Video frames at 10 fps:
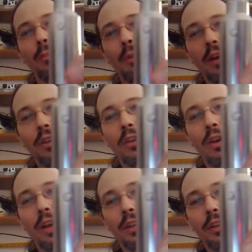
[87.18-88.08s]
The button
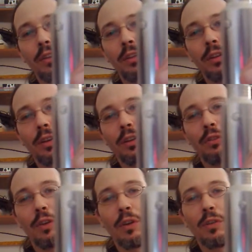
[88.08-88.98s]
on it
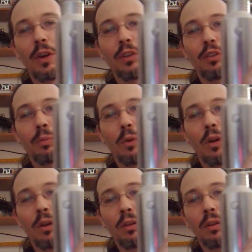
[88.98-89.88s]
is very, very
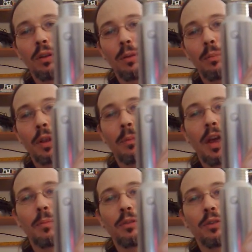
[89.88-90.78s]
small, but I'm
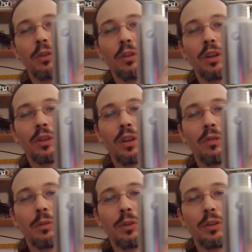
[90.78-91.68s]
absolutely in
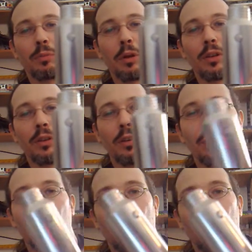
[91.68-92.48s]
love with this button.